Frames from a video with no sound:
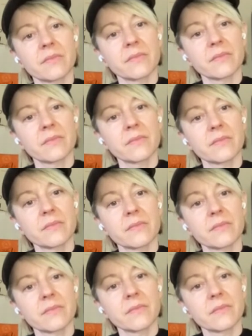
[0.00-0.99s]

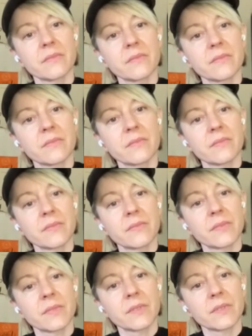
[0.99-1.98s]

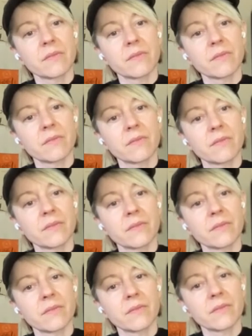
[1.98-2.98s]

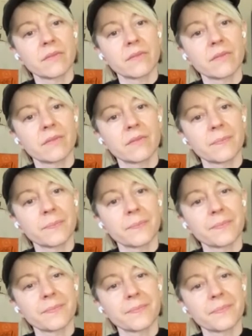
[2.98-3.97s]

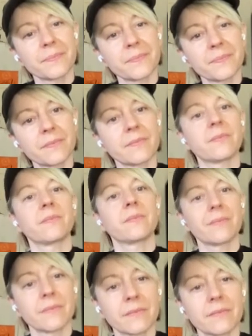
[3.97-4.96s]

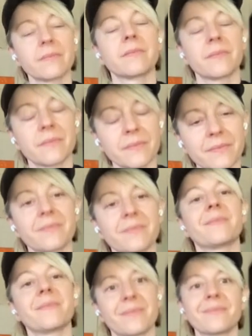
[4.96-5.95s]

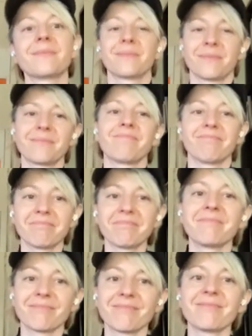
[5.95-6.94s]

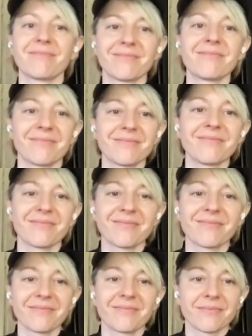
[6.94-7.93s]
The person shown says nothing.